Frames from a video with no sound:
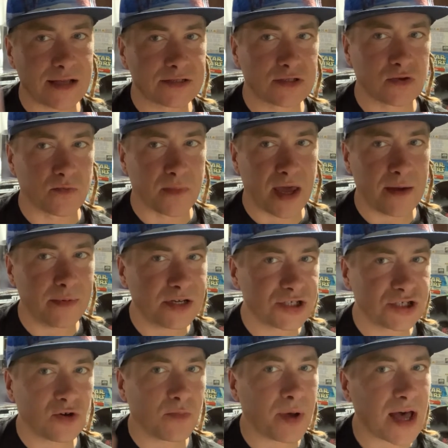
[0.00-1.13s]
So maybe
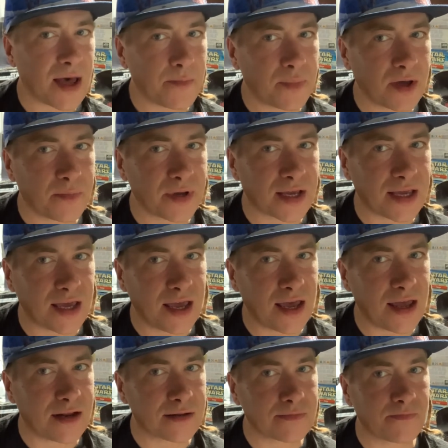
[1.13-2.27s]
she'll pop up
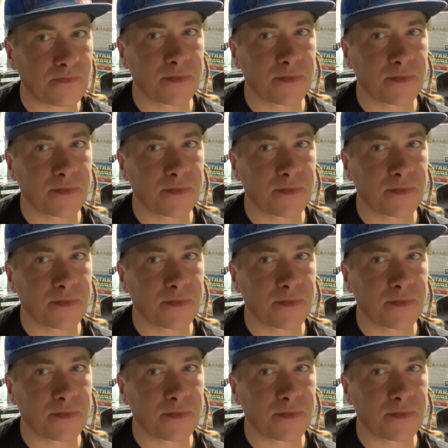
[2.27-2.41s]
again.